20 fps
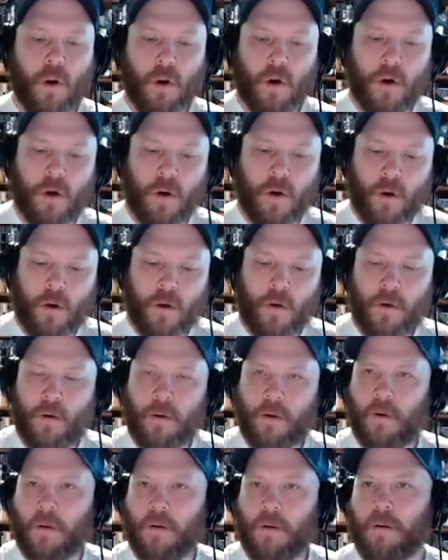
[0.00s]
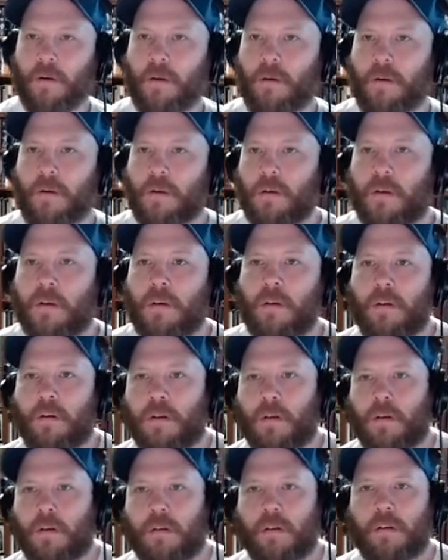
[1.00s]

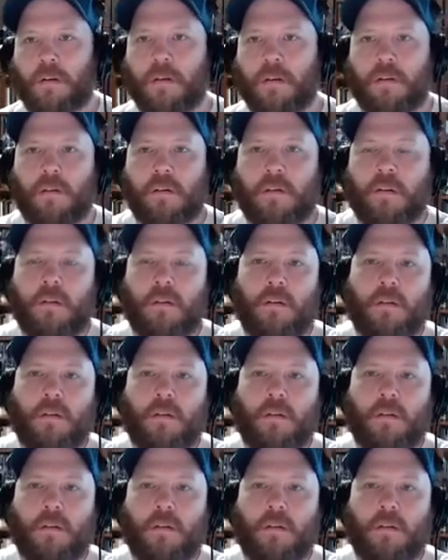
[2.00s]
[no speech]